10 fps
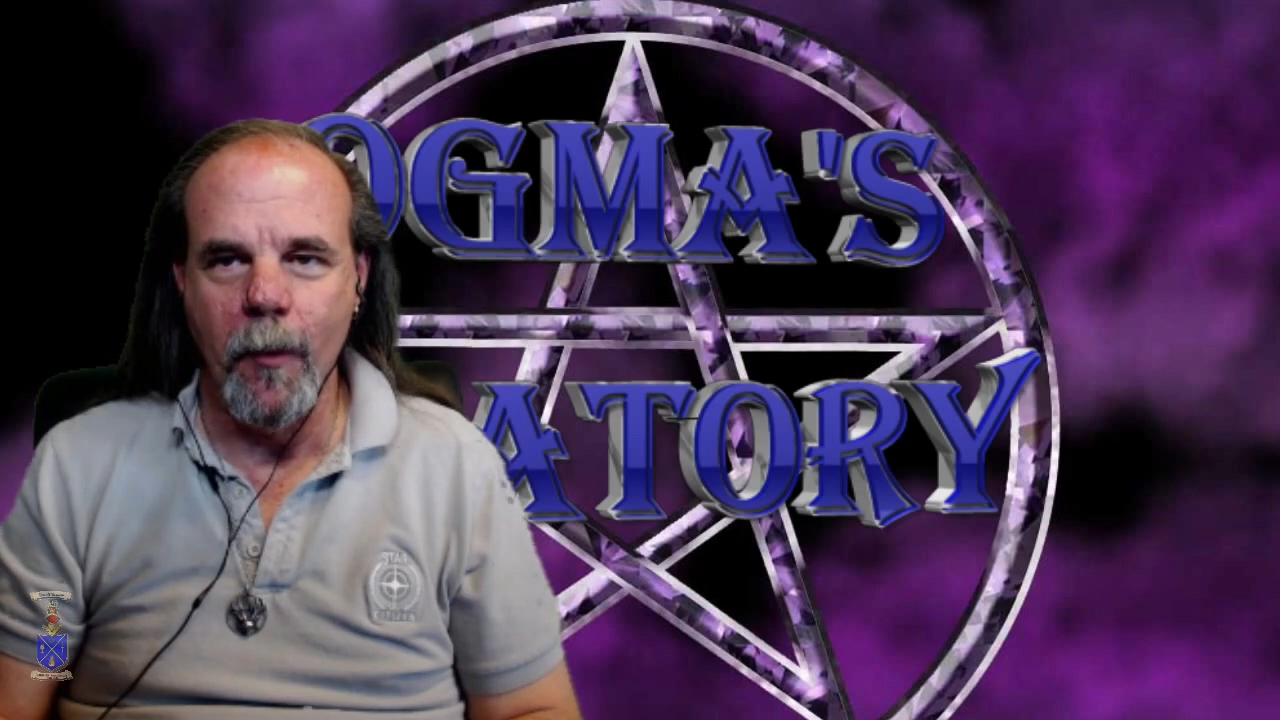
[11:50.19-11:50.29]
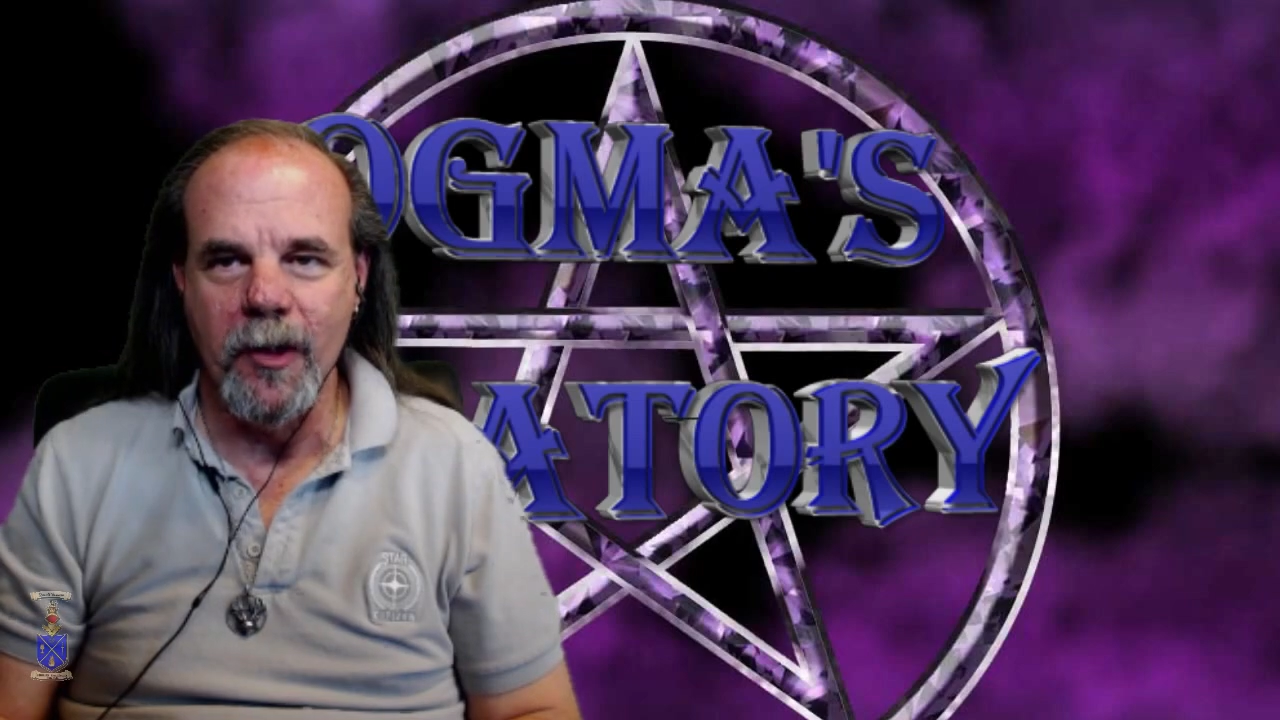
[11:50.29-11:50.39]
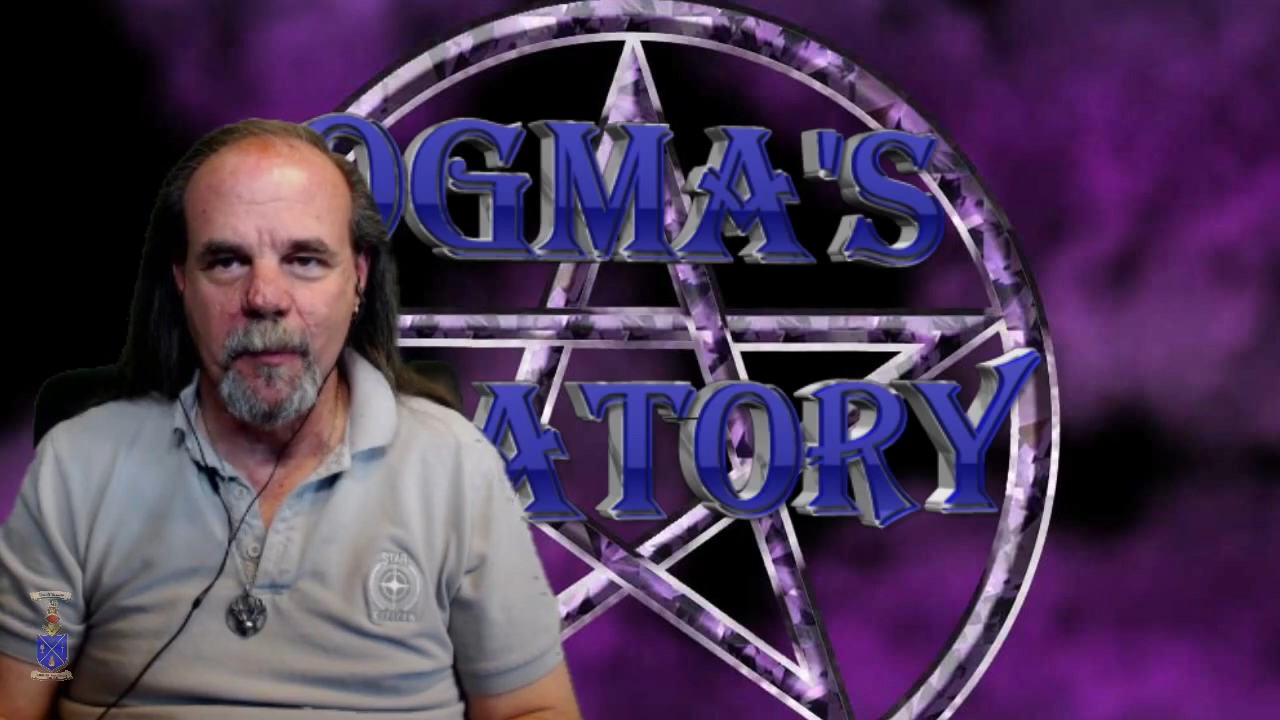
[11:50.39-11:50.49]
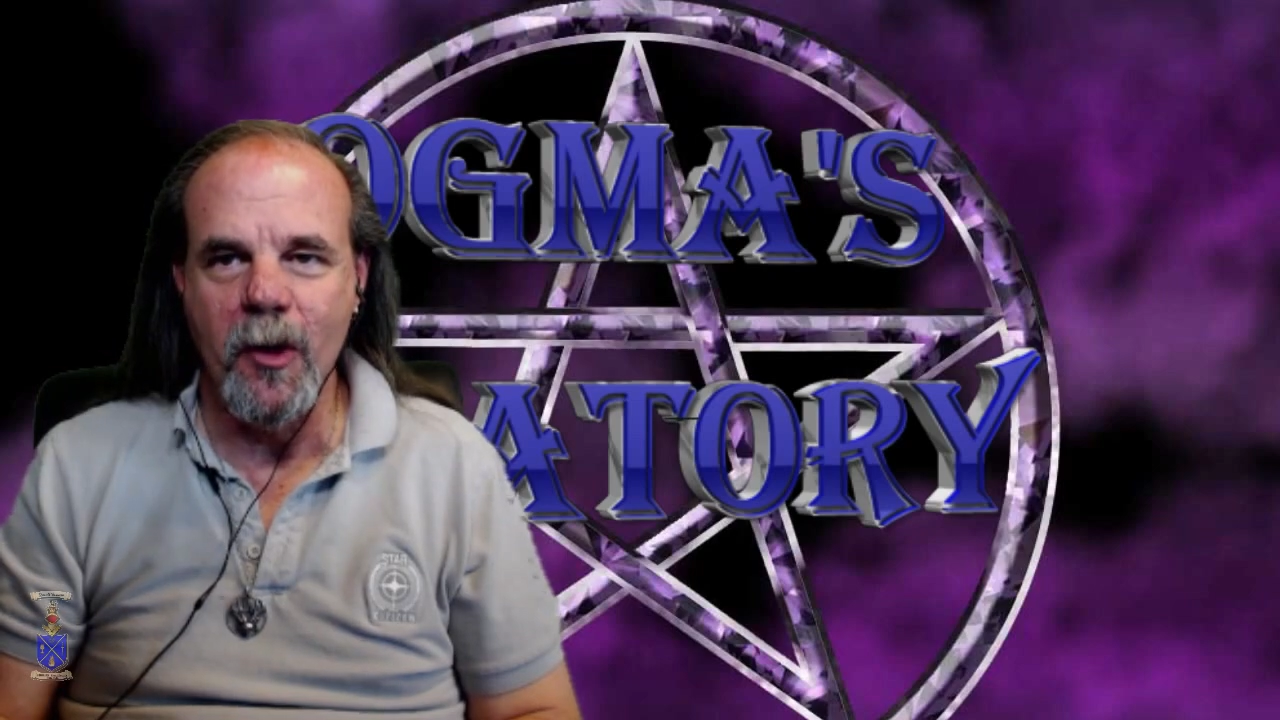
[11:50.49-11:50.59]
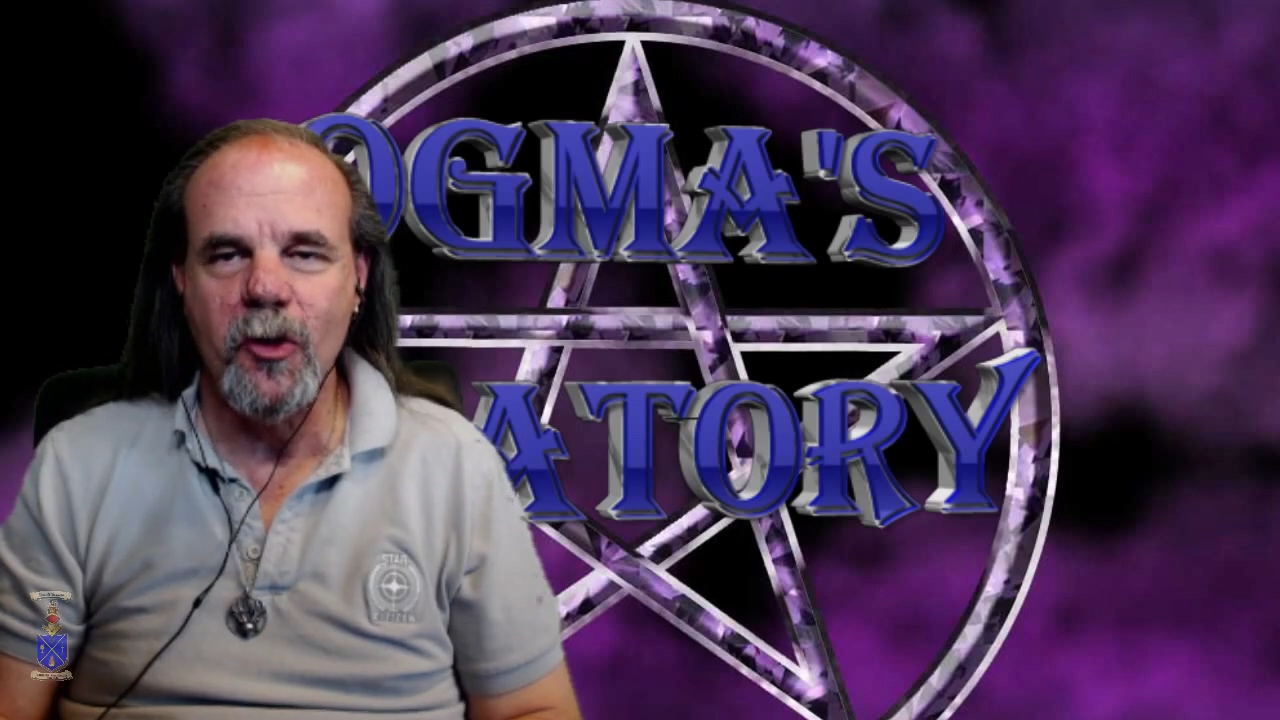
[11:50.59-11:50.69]

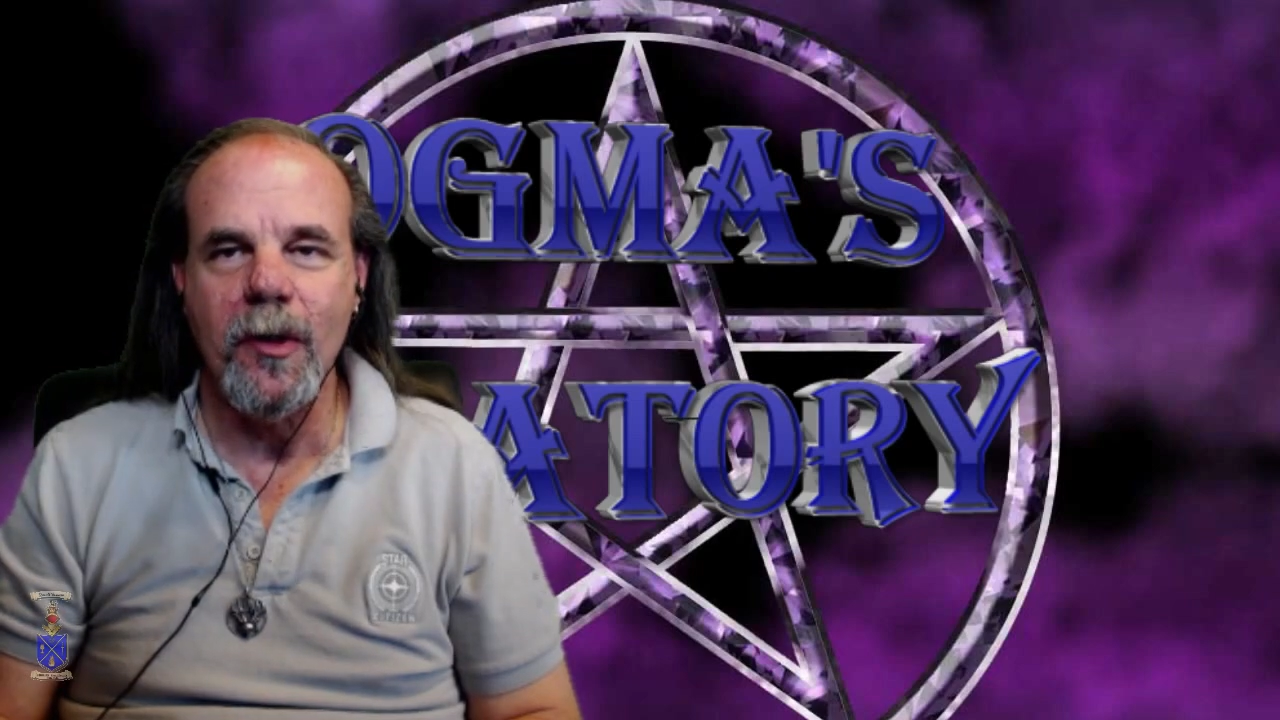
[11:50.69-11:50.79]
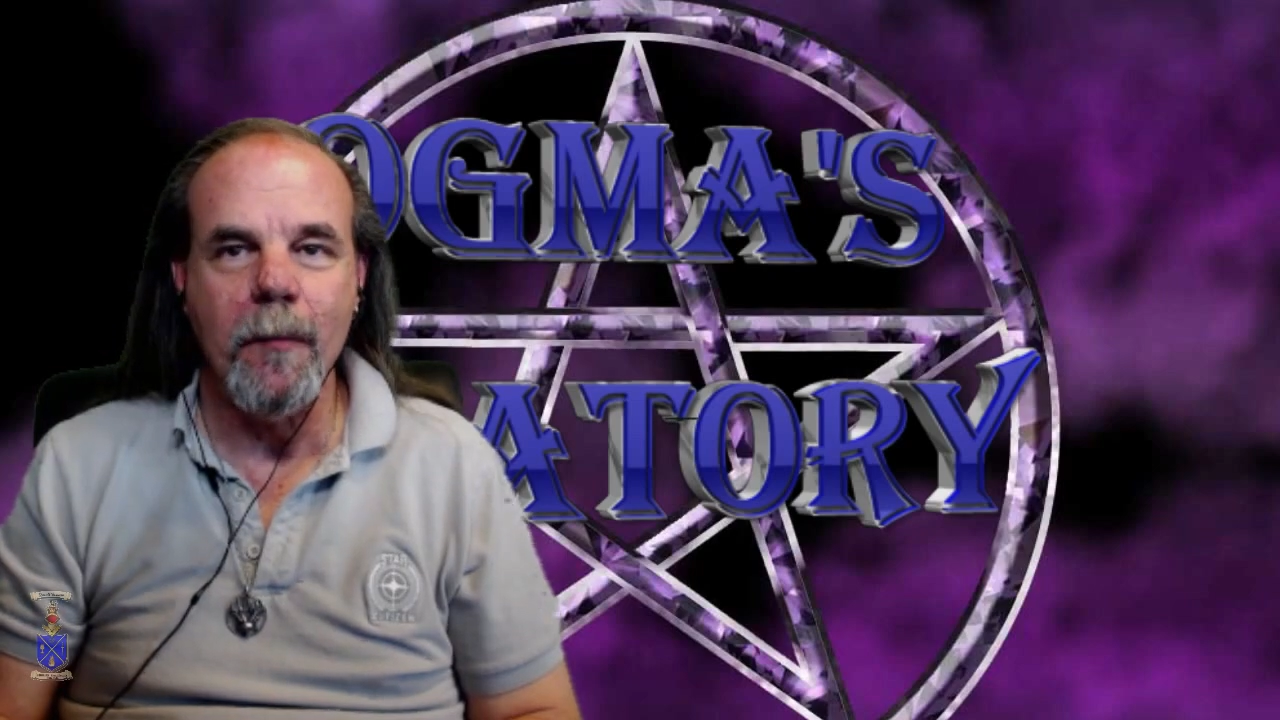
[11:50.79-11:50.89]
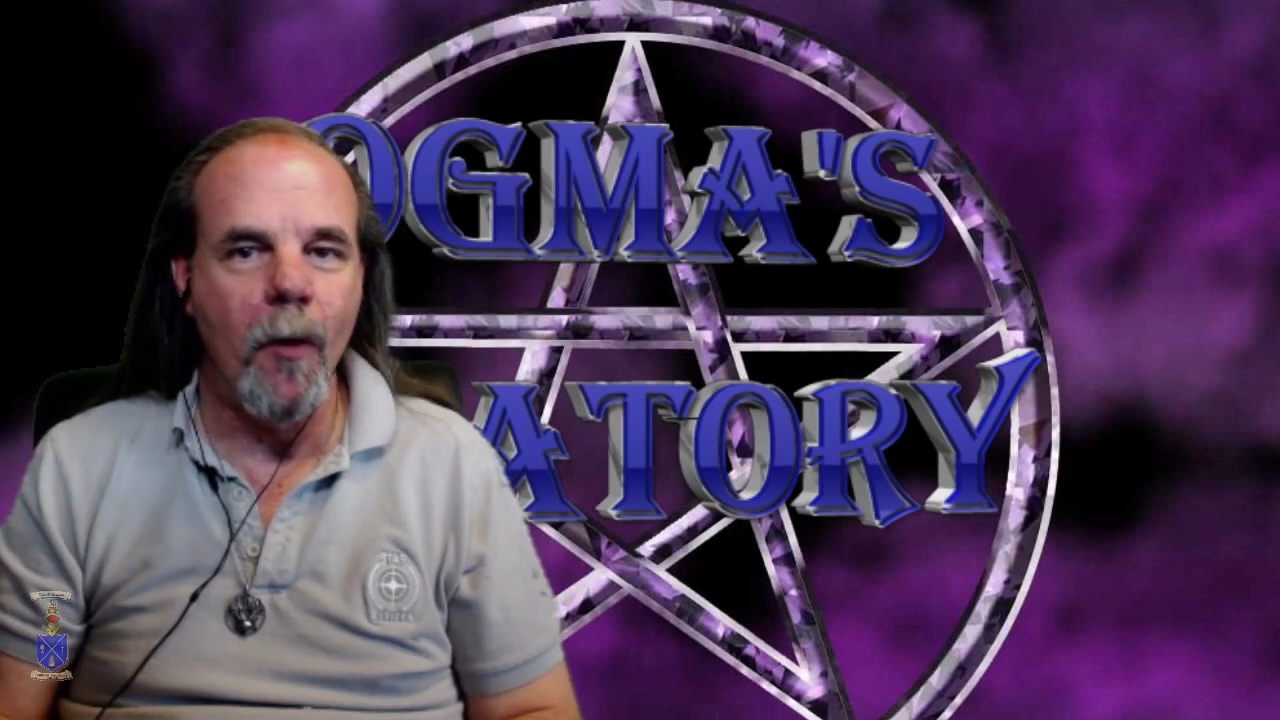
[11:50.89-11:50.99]
especially